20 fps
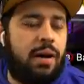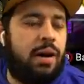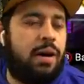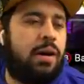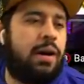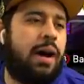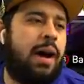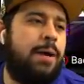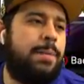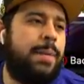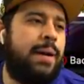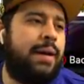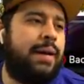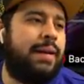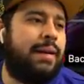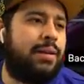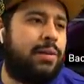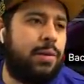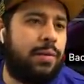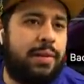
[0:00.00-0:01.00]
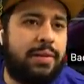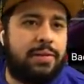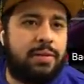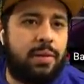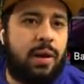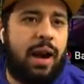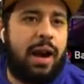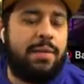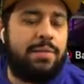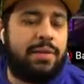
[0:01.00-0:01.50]
Oh, how am I gonna do this
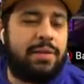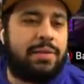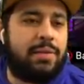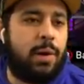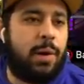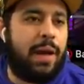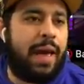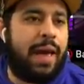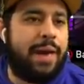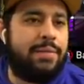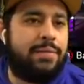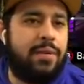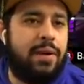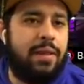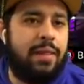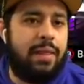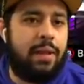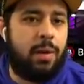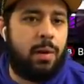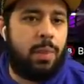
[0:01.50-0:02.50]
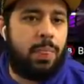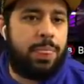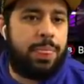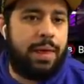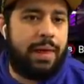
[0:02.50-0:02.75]
though? I have to sell every little